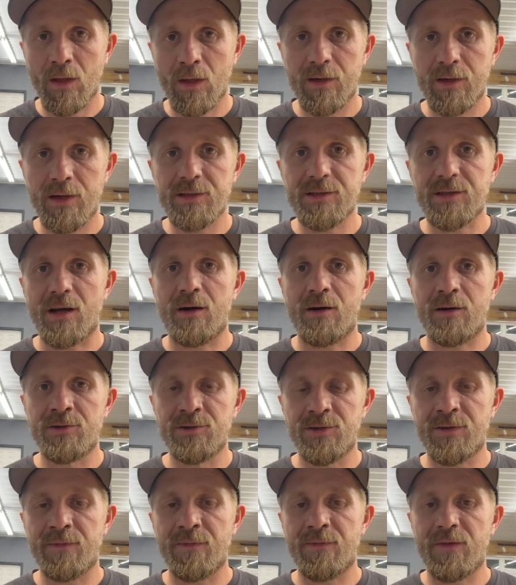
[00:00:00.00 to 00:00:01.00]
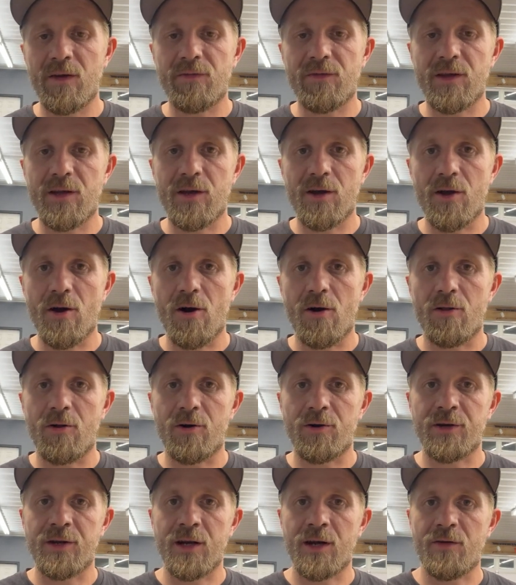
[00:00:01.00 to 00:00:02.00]
There's 150 of y'all
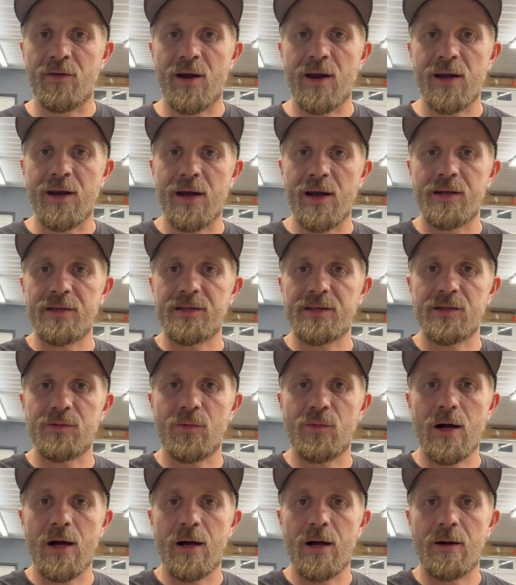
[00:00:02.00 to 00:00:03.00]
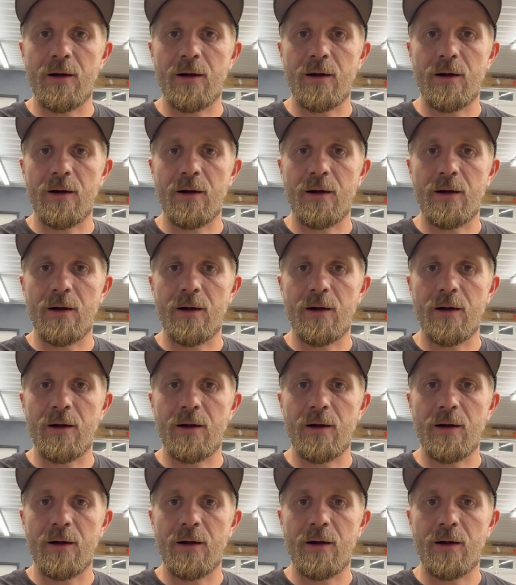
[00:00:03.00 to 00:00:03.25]
on here right now. This is wild.